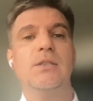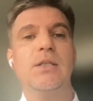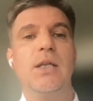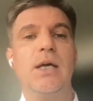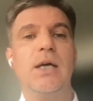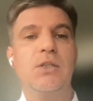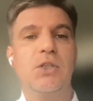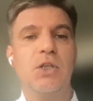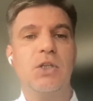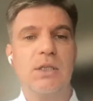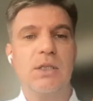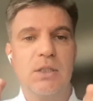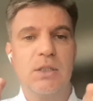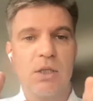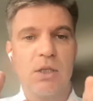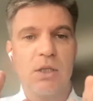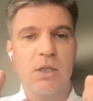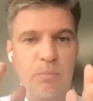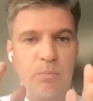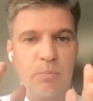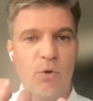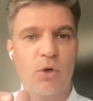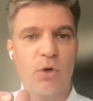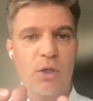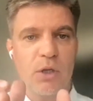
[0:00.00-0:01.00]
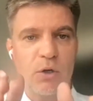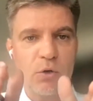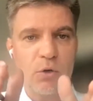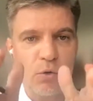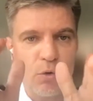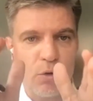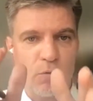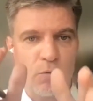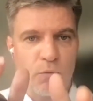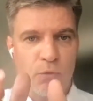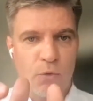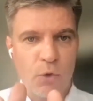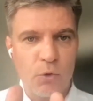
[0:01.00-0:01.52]
it's not just the reporter who
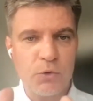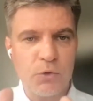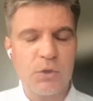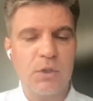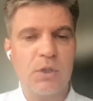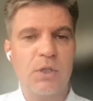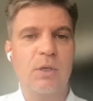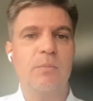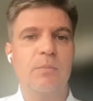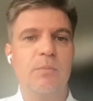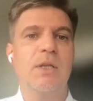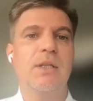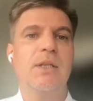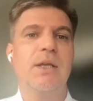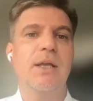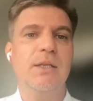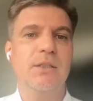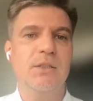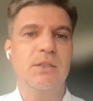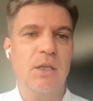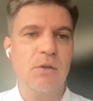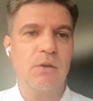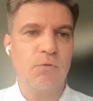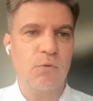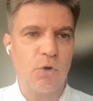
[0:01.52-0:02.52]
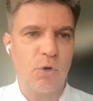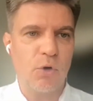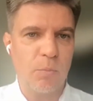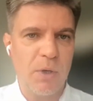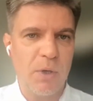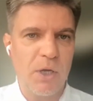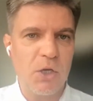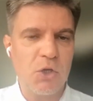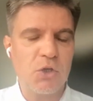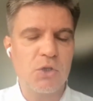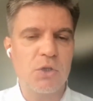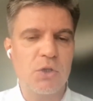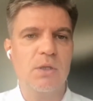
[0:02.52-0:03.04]
confronts them that has the
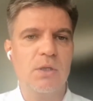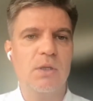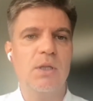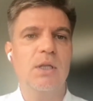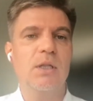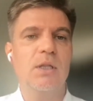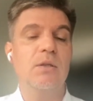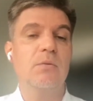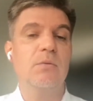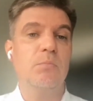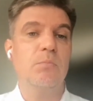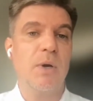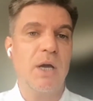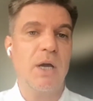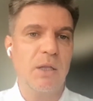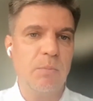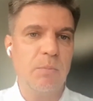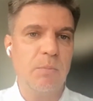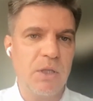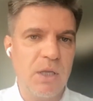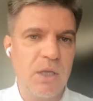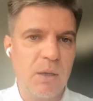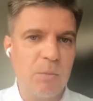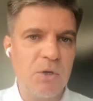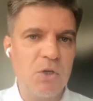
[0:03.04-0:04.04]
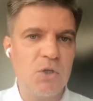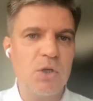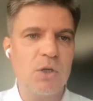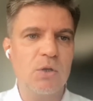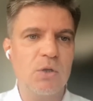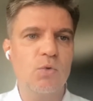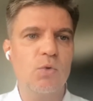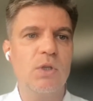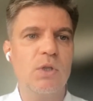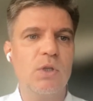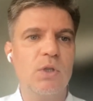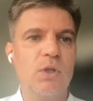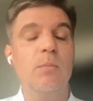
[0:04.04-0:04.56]
information that might be
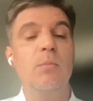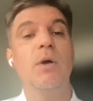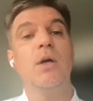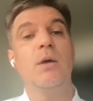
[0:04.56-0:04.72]
damaging to